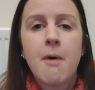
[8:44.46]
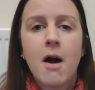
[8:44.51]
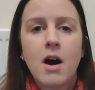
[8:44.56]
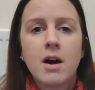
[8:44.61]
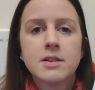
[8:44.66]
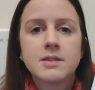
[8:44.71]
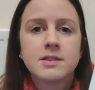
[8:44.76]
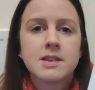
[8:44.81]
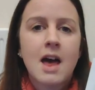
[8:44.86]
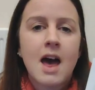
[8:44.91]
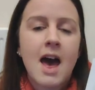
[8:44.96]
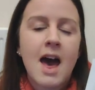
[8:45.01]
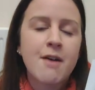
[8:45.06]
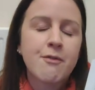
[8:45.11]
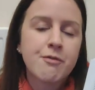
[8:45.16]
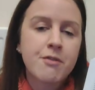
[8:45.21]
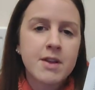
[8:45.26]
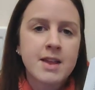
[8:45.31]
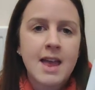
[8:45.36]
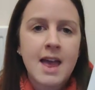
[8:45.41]
but
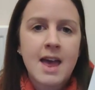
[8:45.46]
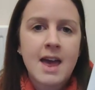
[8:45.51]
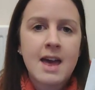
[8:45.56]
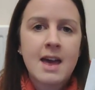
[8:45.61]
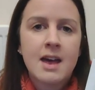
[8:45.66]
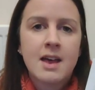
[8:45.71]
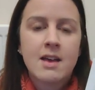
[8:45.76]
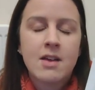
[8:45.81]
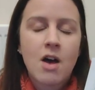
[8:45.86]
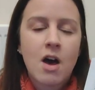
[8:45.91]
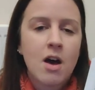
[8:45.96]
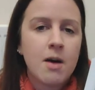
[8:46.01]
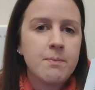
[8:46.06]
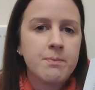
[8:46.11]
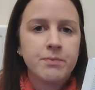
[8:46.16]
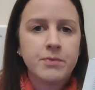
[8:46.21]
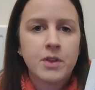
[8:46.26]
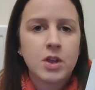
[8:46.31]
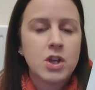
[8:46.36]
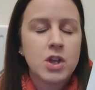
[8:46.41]
every year,
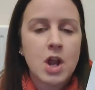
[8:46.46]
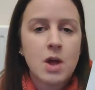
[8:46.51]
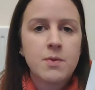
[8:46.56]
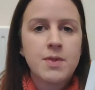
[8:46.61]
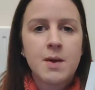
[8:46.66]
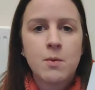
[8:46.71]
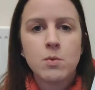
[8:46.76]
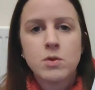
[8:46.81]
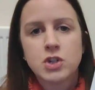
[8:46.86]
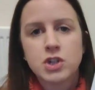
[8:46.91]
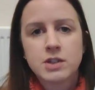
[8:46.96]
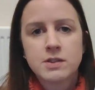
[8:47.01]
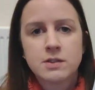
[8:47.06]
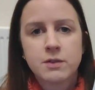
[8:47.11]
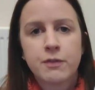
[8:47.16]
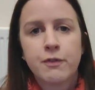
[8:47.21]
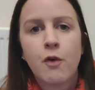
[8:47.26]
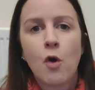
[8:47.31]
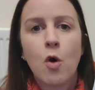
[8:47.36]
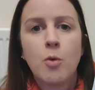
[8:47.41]
they will
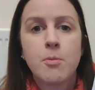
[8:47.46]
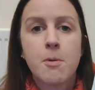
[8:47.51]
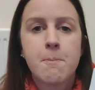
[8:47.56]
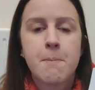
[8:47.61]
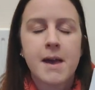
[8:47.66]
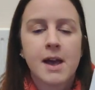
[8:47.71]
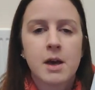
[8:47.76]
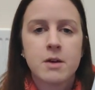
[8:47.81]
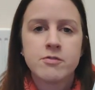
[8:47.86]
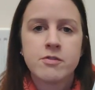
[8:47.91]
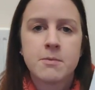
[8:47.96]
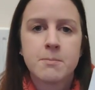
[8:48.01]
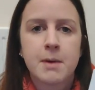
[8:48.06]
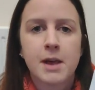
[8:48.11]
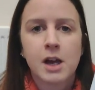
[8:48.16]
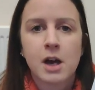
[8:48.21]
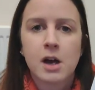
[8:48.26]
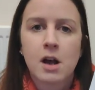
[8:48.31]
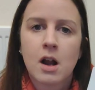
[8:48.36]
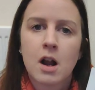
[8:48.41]
just form a bigger and
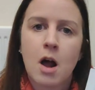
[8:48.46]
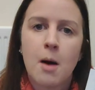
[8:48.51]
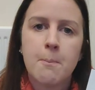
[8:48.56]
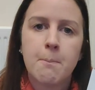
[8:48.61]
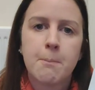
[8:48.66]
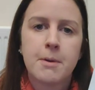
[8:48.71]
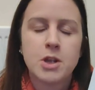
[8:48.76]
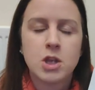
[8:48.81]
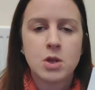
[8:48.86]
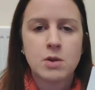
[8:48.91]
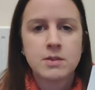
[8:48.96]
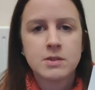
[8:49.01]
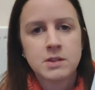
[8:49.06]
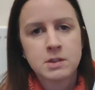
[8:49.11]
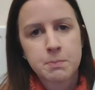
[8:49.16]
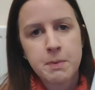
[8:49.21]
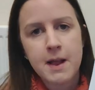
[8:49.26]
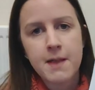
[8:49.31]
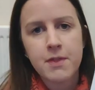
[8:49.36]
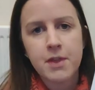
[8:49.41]
bigger clump, and you can
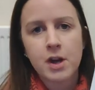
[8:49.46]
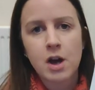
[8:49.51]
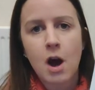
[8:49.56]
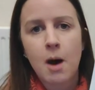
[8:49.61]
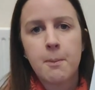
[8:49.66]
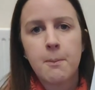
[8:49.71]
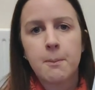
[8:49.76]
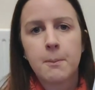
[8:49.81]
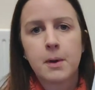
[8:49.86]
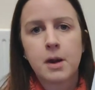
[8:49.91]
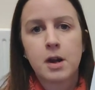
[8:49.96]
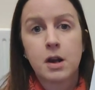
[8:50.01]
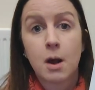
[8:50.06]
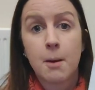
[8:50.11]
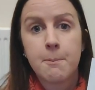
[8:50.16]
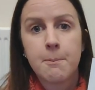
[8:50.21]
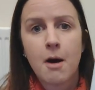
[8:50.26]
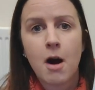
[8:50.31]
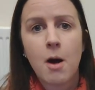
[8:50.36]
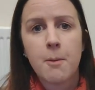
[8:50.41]
split the
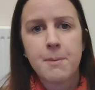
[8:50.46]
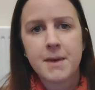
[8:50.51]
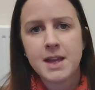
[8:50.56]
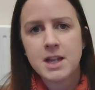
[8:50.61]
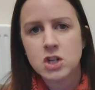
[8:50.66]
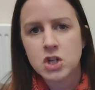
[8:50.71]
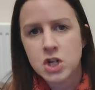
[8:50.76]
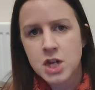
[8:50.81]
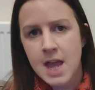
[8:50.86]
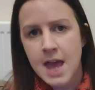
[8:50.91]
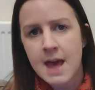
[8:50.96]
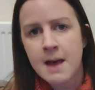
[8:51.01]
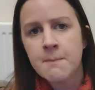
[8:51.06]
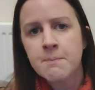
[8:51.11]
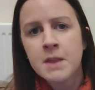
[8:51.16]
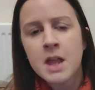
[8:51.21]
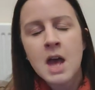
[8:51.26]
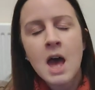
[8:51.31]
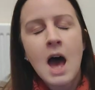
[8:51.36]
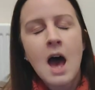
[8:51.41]
clump up each
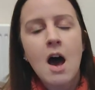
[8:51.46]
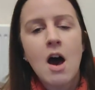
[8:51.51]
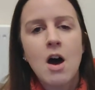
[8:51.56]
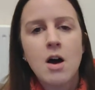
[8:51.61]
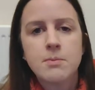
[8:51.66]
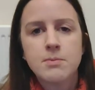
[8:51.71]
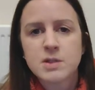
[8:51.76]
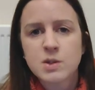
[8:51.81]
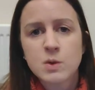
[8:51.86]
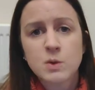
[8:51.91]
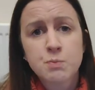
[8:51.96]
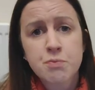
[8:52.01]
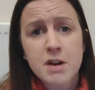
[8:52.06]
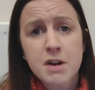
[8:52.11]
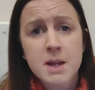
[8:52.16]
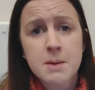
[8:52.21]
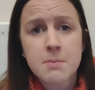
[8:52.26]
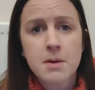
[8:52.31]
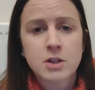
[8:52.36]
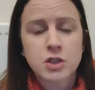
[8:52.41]
year. So it's
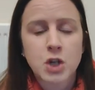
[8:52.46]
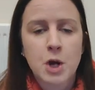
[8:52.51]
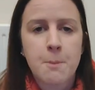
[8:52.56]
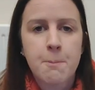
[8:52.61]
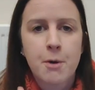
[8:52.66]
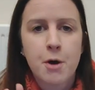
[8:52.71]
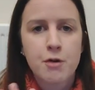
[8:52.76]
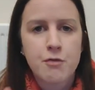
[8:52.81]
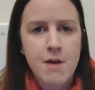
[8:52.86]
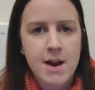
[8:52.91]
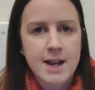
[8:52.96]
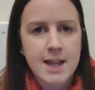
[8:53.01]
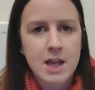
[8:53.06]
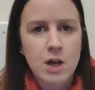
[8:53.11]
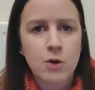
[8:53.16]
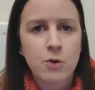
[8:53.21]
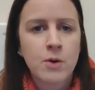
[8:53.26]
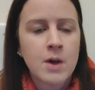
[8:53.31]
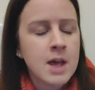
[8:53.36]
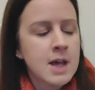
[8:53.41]
pretty much a
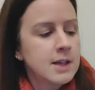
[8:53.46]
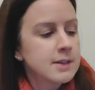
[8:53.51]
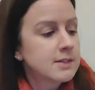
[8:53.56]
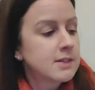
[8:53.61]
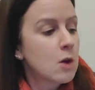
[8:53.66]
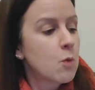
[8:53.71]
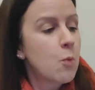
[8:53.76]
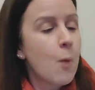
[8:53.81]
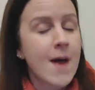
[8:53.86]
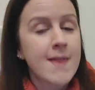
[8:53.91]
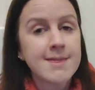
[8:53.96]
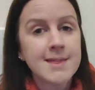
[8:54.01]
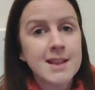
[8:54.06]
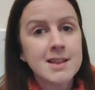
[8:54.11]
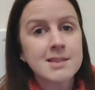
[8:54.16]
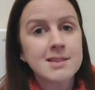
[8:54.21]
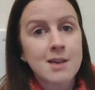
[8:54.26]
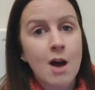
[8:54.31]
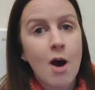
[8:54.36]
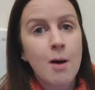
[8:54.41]
perennial. So when
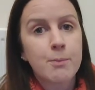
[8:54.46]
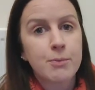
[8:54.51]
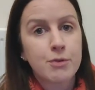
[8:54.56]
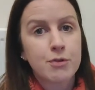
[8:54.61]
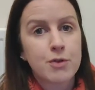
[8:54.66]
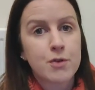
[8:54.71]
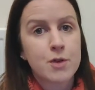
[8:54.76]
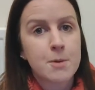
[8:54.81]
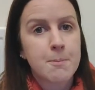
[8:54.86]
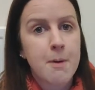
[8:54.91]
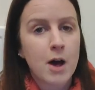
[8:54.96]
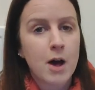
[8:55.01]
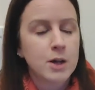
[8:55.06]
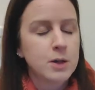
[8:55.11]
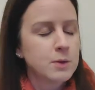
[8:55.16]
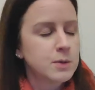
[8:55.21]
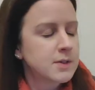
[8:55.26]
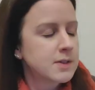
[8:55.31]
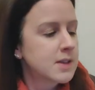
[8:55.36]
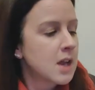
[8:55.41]
these come through the
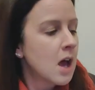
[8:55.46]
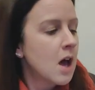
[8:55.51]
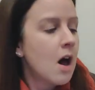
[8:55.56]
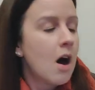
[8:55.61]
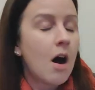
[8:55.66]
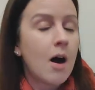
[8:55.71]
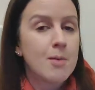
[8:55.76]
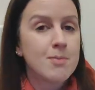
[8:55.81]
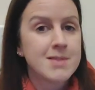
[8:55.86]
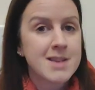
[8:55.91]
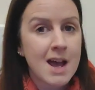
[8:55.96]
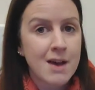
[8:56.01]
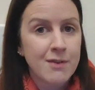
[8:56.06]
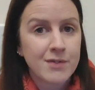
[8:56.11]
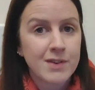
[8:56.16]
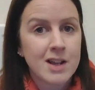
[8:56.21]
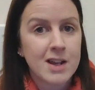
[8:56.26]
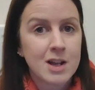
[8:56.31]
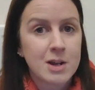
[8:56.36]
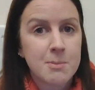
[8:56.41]
post, I'm
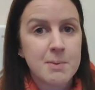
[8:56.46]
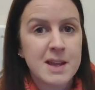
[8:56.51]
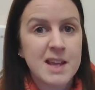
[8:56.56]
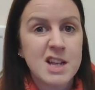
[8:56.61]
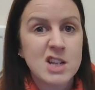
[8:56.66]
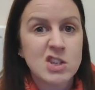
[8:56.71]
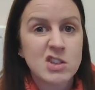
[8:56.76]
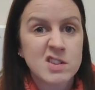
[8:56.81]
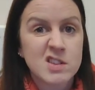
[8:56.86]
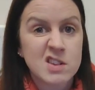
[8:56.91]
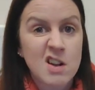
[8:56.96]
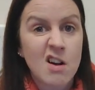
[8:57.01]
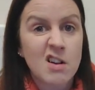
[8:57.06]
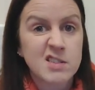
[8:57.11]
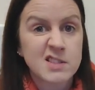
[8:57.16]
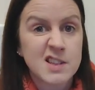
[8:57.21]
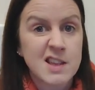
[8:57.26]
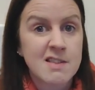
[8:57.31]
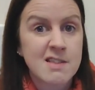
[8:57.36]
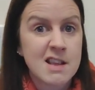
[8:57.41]
definitely going to be
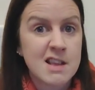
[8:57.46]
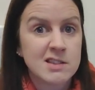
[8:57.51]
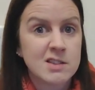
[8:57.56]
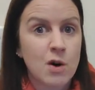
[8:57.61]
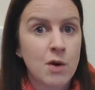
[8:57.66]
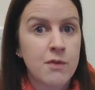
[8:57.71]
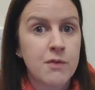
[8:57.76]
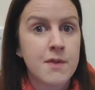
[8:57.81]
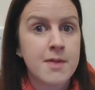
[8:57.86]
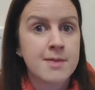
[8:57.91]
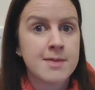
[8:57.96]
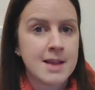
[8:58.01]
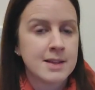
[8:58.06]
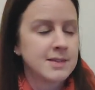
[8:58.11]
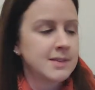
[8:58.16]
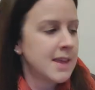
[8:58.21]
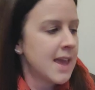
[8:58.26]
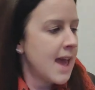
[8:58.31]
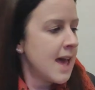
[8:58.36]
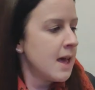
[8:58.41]
starting these off
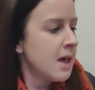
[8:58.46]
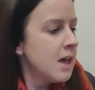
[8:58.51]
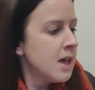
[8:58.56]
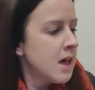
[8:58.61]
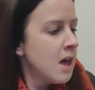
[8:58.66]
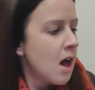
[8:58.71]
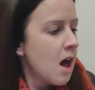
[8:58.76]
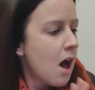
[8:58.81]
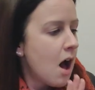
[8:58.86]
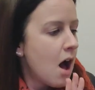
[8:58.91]
this year,